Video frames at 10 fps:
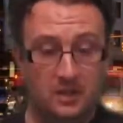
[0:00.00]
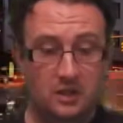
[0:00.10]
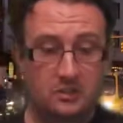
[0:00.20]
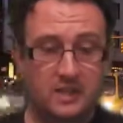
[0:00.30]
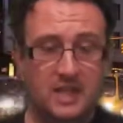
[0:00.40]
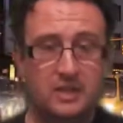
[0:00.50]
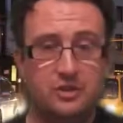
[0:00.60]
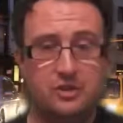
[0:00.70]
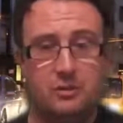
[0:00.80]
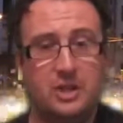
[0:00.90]
Hope that
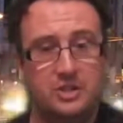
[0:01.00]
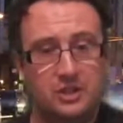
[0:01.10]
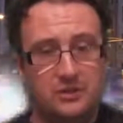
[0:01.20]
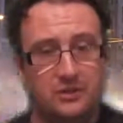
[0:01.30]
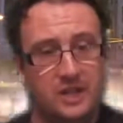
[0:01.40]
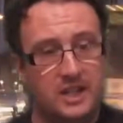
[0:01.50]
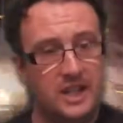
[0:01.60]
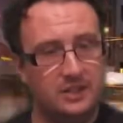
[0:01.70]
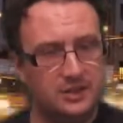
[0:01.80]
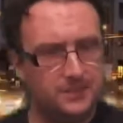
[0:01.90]
answers your question,
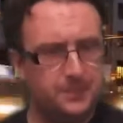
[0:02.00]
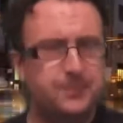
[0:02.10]
Phoenix.